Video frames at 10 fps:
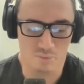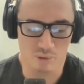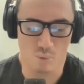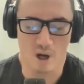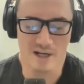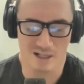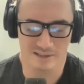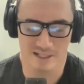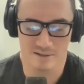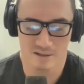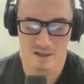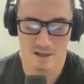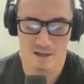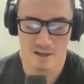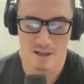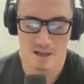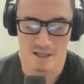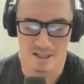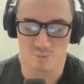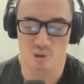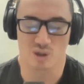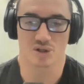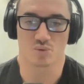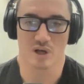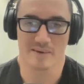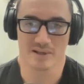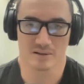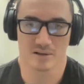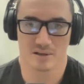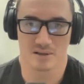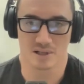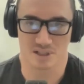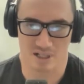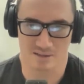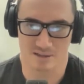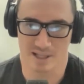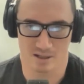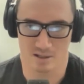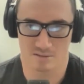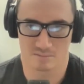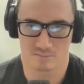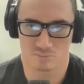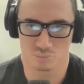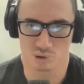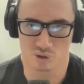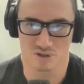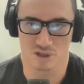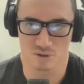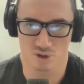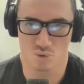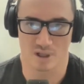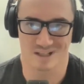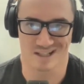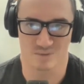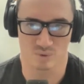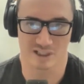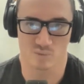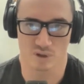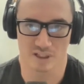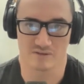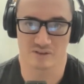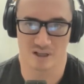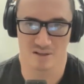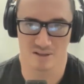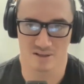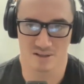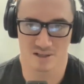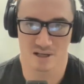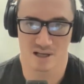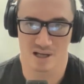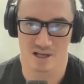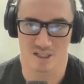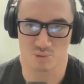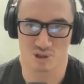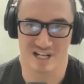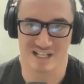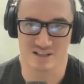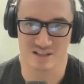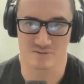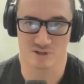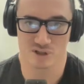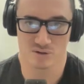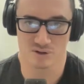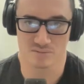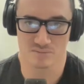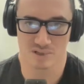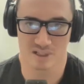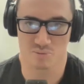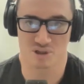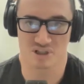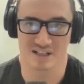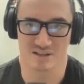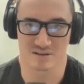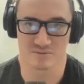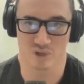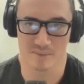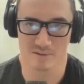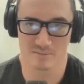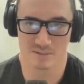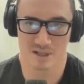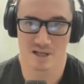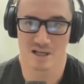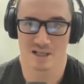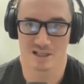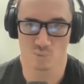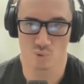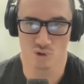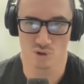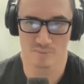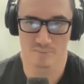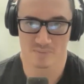But why are they? It's because women decide that they are, because those qualities are what they want in fathers as protectors of children, as protectors of women in war.